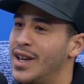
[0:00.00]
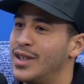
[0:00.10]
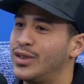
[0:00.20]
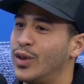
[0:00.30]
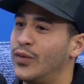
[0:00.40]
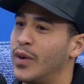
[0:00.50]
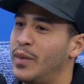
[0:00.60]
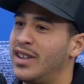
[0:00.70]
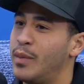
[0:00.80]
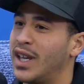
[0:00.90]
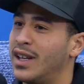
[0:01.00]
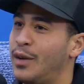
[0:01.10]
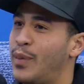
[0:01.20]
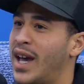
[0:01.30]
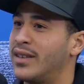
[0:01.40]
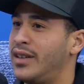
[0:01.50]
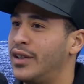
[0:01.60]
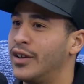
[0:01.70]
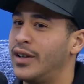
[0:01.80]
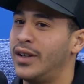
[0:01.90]
Yeah. So for me to make an impact
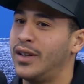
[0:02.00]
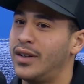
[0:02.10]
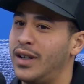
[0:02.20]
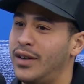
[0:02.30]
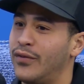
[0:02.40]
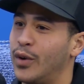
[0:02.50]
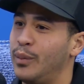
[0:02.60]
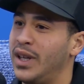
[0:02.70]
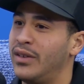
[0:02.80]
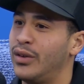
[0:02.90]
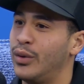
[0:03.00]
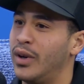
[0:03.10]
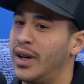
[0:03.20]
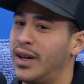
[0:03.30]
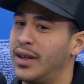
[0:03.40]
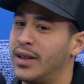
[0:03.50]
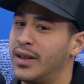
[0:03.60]
here, and and for me to, uh,